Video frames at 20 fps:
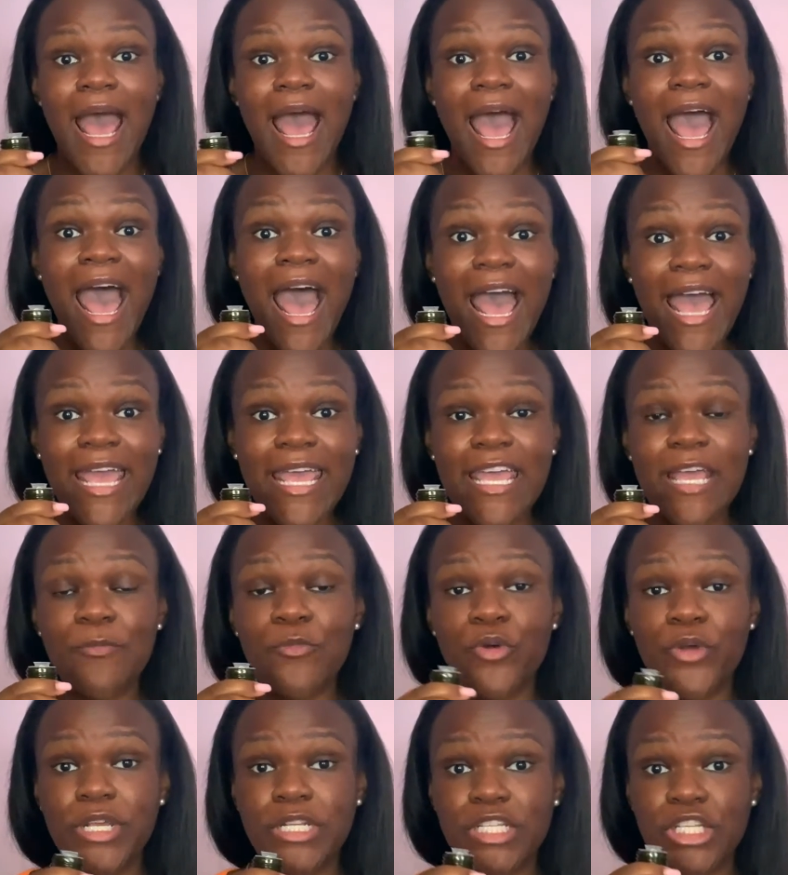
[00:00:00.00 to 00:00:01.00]
I am
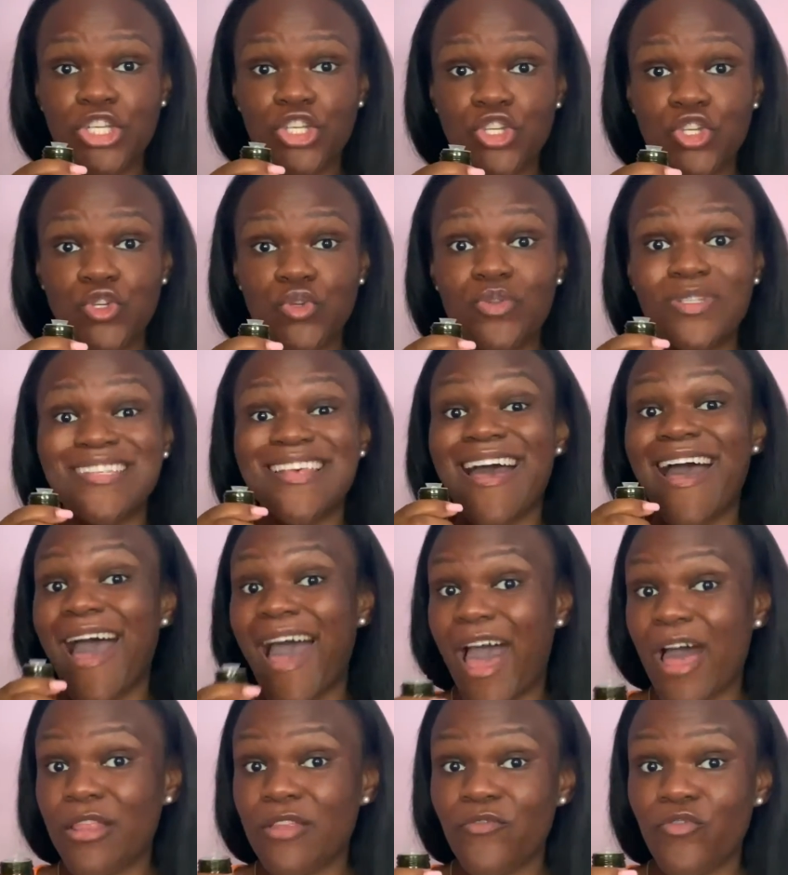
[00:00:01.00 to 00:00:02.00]
going to use
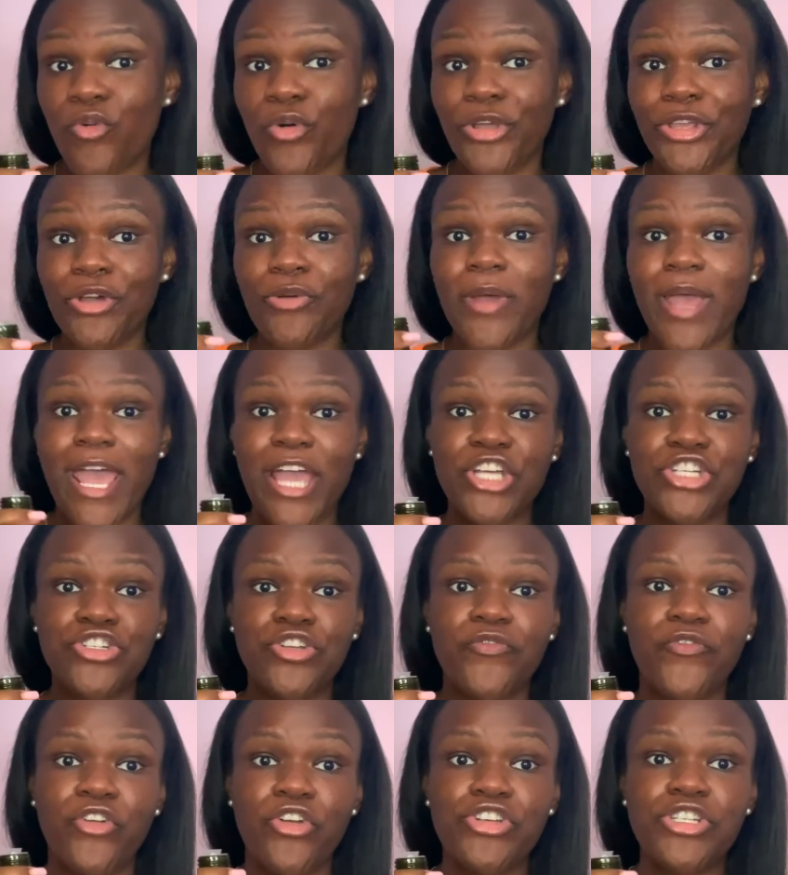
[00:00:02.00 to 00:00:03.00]
olive oil,
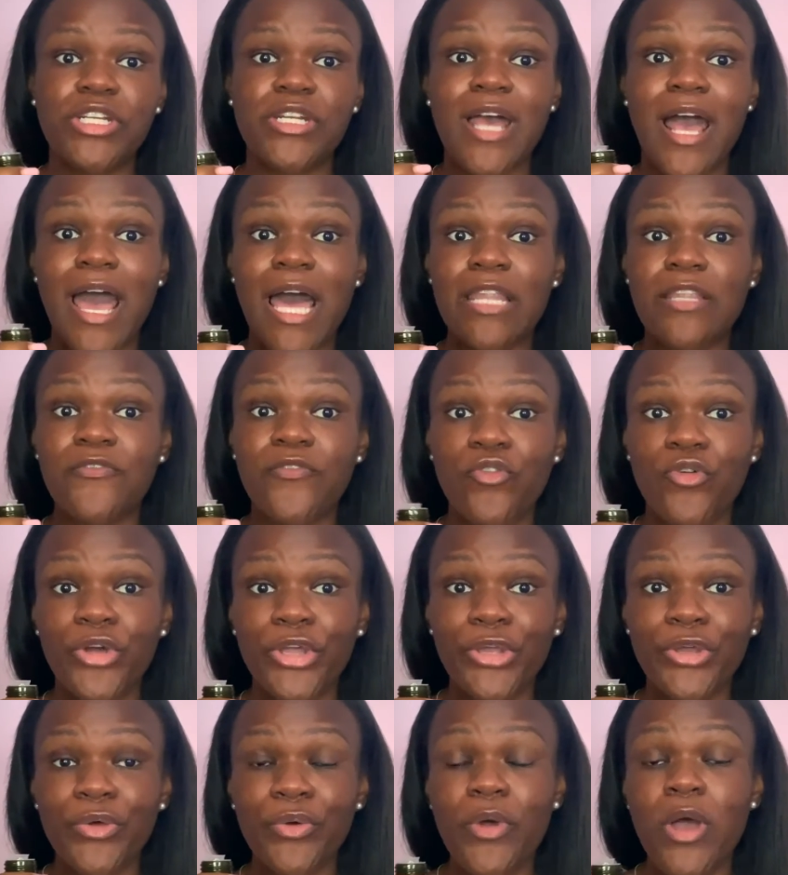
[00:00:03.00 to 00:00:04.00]
extra virgin olive
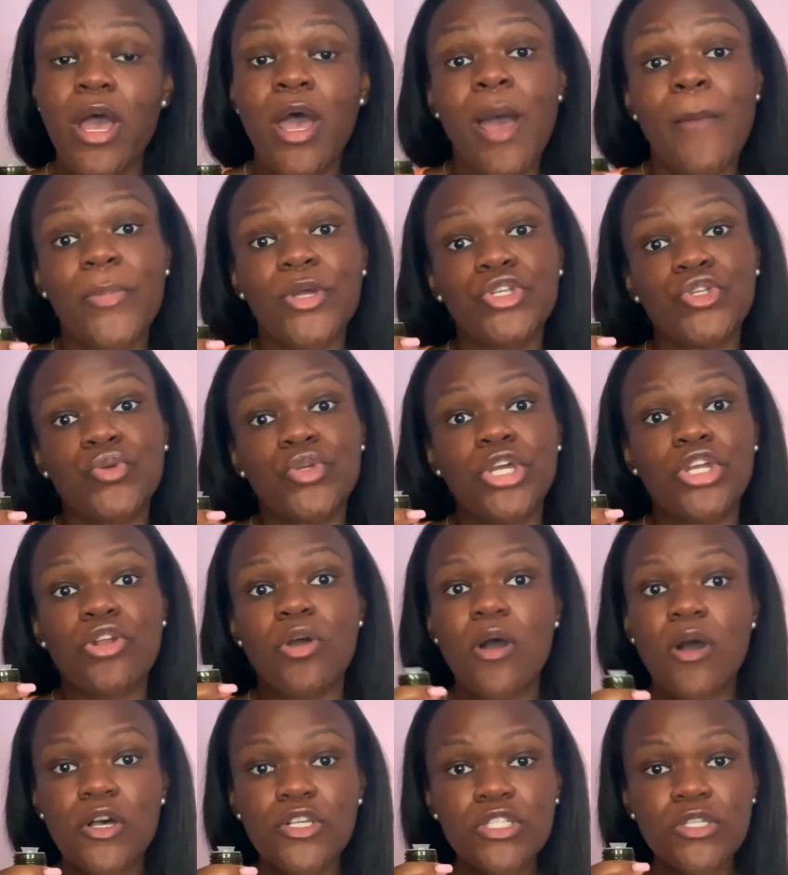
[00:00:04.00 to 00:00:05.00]
oil, but you can
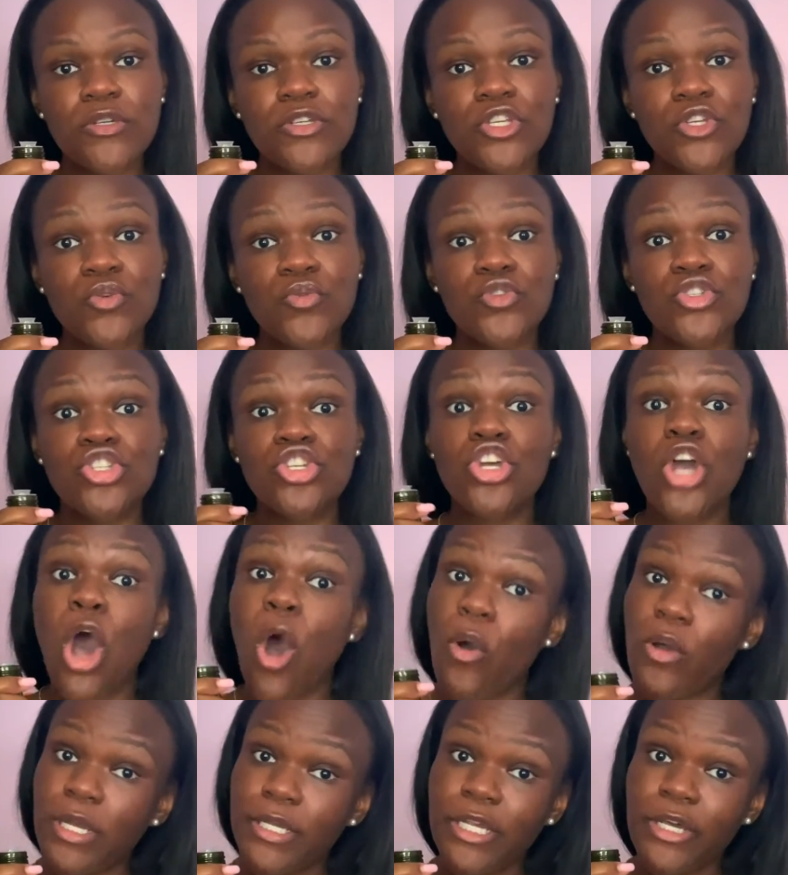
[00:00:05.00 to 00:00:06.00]
also use
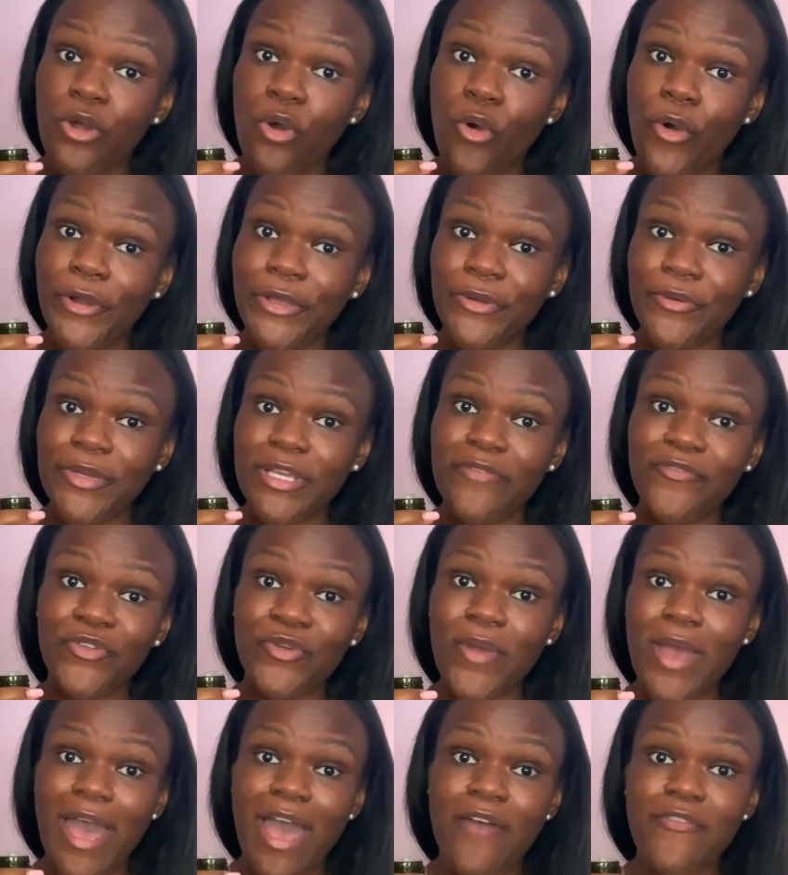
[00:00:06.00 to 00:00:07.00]
coconut oil if
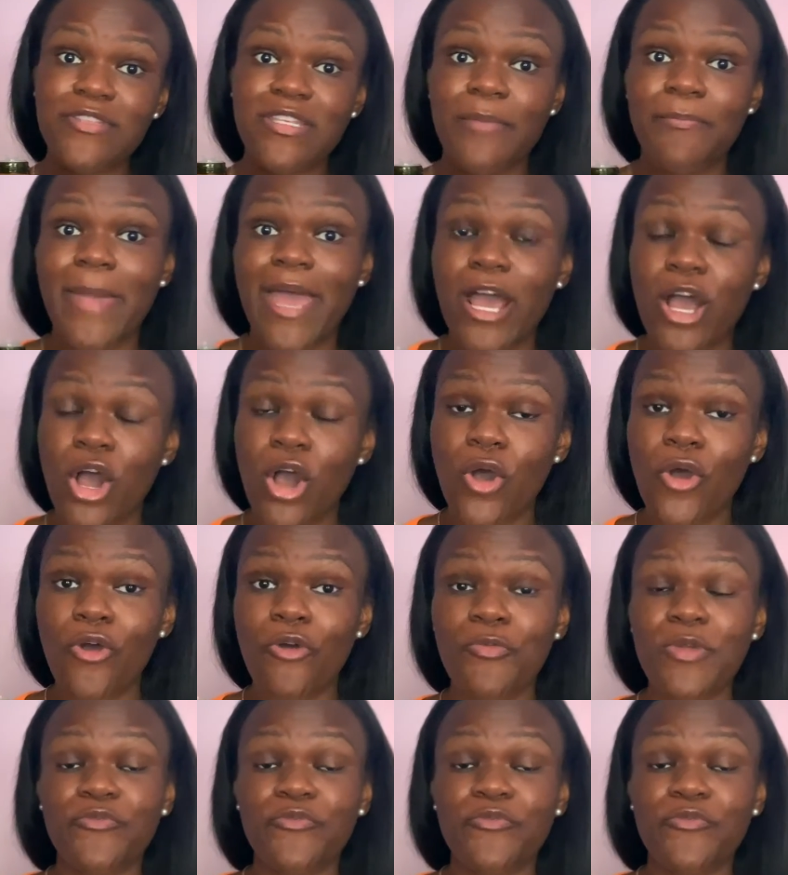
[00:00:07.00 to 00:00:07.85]
you have some at home.